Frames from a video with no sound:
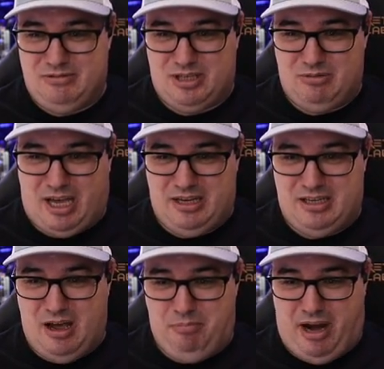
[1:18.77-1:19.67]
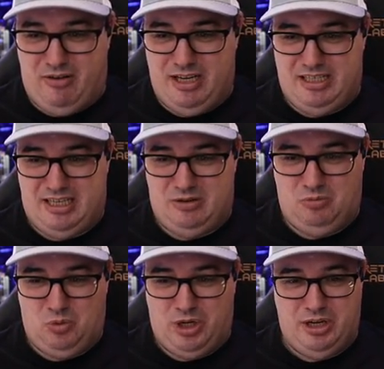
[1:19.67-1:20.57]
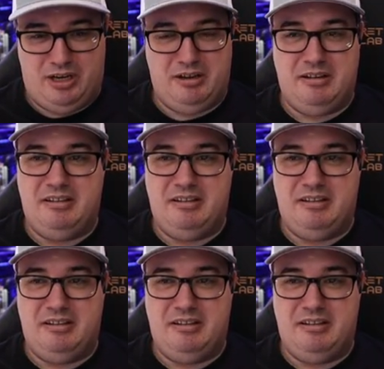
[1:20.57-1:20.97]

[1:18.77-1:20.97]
So that apparently didn't work.